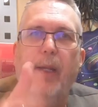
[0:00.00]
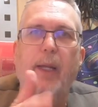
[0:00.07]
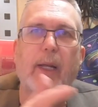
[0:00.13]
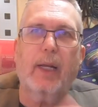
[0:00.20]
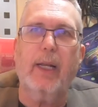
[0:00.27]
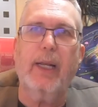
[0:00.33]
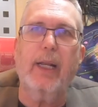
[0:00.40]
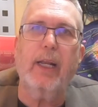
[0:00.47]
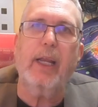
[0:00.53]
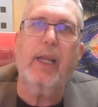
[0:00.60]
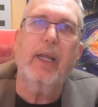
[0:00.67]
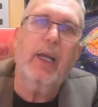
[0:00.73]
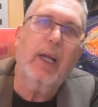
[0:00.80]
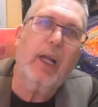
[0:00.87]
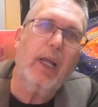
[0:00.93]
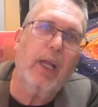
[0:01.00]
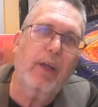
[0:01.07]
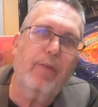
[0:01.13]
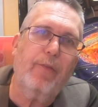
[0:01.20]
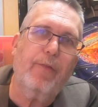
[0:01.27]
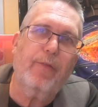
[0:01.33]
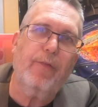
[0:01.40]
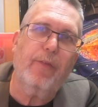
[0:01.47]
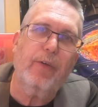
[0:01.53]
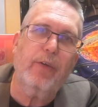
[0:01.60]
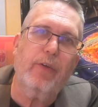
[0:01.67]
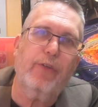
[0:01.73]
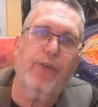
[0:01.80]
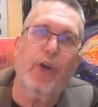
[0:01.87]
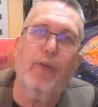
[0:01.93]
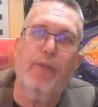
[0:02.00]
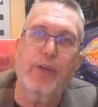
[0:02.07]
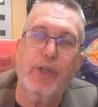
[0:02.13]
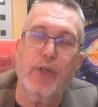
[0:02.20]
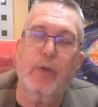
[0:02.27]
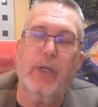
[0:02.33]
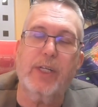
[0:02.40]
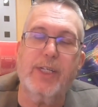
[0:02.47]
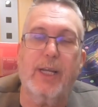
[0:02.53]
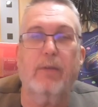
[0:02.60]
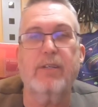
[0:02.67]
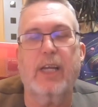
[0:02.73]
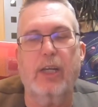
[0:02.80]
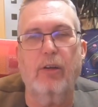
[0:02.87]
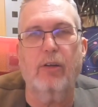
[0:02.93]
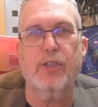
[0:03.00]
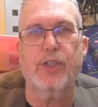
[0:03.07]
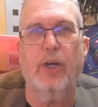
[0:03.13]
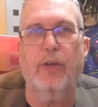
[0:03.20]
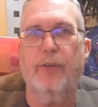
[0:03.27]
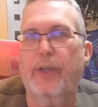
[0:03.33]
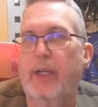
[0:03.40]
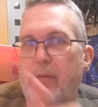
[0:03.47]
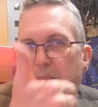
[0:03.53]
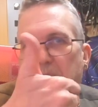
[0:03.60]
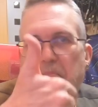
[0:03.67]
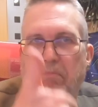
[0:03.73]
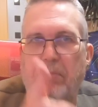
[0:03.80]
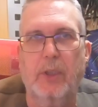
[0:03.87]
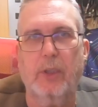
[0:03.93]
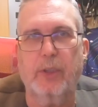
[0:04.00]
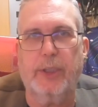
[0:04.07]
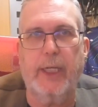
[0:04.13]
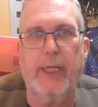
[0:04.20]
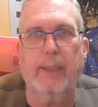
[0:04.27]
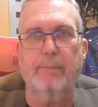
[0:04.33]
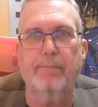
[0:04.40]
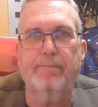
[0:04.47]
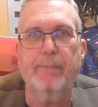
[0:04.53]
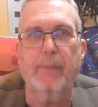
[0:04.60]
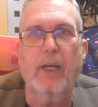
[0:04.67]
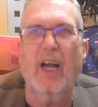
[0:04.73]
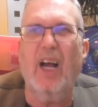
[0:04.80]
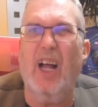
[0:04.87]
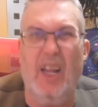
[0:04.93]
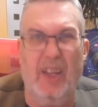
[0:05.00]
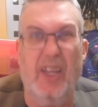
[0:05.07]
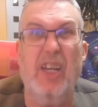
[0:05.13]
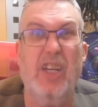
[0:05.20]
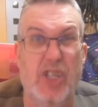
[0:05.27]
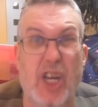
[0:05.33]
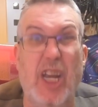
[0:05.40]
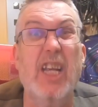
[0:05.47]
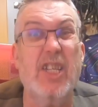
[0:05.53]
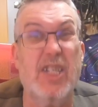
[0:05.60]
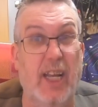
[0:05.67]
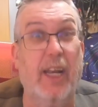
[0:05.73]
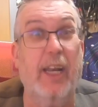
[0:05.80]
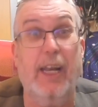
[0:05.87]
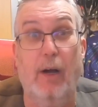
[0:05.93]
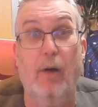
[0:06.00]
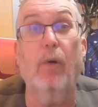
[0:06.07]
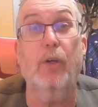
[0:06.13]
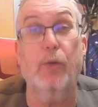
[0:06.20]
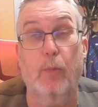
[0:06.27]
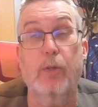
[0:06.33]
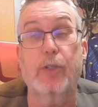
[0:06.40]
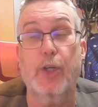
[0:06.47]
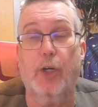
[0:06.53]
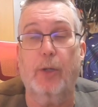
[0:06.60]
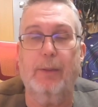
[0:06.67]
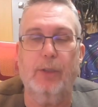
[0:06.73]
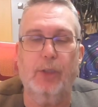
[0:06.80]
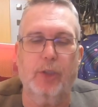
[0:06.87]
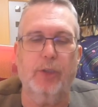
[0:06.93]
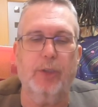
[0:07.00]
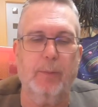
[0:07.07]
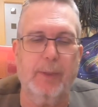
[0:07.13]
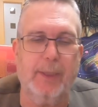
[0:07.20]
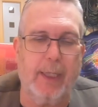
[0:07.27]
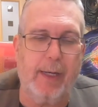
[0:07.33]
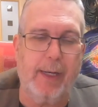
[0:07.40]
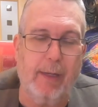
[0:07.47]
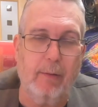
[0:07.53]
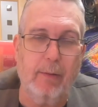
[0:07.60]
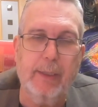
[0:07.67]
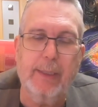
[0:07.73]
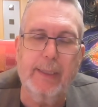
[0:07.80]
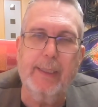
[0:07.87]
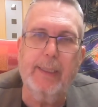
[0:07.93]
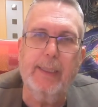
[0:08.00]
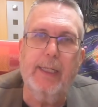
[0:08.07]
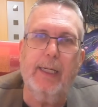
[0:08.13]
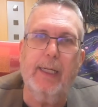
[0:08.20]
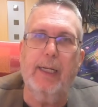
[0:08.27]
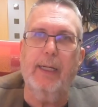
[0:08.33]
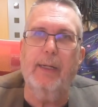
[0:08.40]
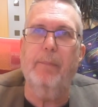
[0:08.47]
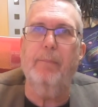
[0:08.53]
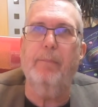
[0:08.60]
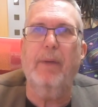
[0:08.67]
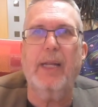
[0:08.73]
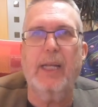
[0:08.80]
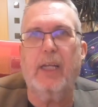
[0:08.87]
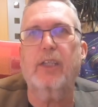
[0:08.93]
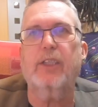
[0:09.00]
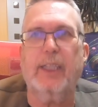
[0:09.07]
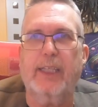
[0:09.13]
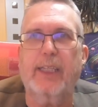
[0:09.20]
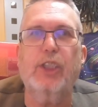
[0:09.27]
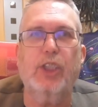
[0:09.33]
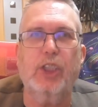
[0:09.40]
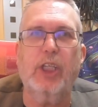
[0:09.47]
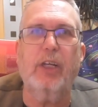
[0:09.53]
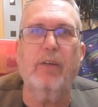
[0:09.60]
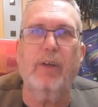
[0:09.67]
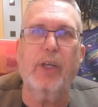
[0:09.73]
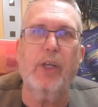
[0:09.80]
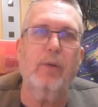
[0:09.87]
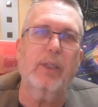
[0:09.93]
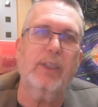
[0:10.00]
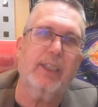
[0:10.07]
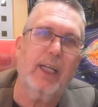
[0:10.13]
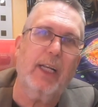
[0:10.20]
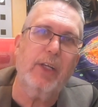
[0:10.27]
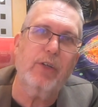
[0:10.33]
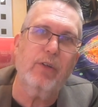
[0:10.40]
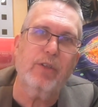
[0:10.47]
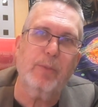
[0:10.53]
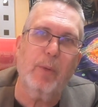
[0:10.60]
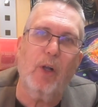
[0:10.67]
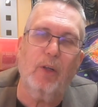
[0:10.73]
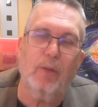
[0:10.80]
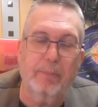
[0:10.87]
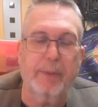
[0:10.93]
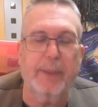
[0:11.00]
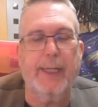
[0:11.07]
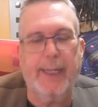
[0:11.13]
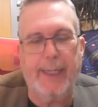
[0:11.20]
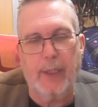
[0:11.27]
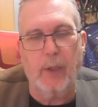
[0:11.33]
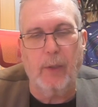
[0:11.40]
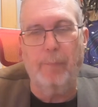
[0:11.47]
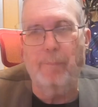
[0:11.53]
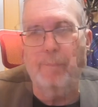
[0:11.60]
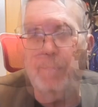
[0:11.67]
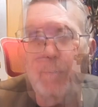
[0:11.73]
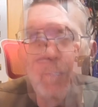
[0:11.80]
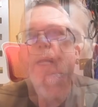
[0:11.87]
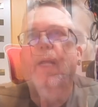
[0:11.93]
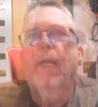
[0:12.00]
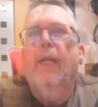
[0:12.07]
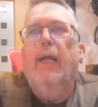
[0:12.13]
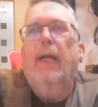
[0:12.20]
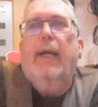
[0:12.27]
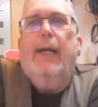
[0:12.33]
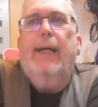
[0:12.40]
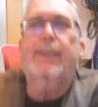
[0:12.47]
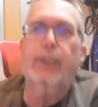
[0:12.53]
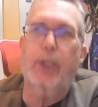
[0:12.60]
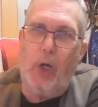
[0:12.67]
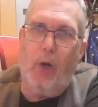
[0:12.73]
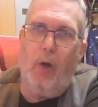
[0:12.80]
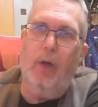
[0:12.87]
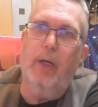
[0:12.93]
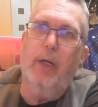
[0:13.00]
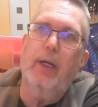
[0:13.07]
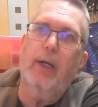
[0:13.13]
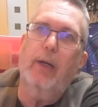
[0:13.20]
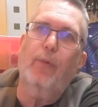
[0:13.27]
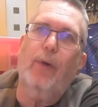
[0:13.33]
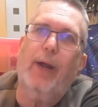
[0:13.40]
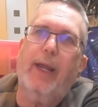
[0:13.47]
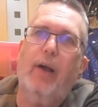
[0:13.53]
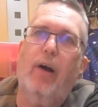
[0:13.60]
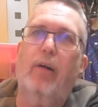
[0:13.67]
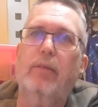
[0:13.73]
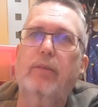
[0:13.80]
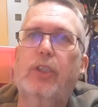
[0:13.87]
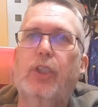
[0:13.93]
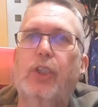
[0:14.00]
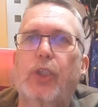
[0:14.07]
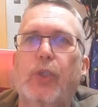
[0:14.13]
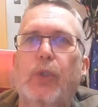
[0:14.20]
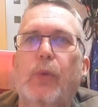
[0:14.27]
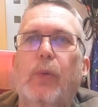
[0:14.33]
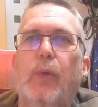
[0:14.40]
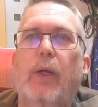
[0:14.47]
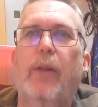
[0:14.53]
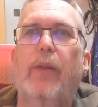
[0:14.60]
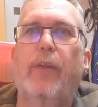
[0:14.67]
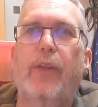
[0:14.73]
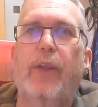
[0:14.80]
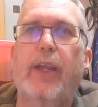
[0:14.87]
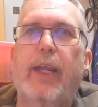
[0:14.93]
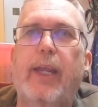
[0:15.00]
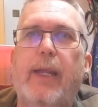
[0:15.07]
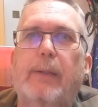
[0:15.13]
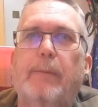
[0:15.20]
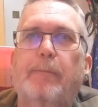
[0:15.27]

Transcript: clearly, if Sophie Duker sounds like your sort of thing, go see her. I think she is selling out. As we were talking about shows that were selling out, mainly because I think she's in a venue that's slightly too small. But hey ho. So right, on to the